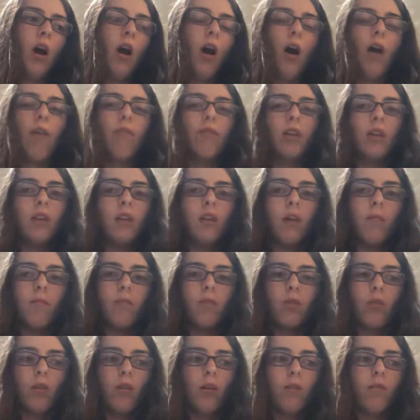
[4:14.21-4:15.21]
of the
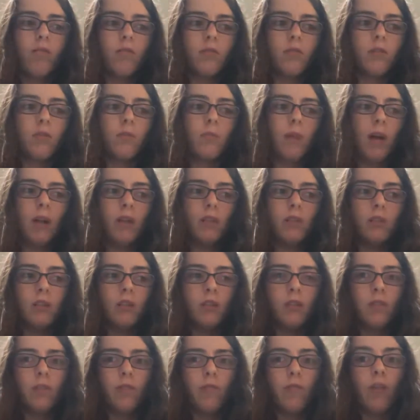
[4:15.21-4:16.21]
number of
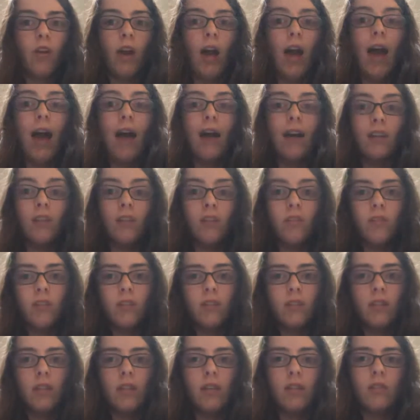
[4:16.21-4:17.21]
responses for accuracy.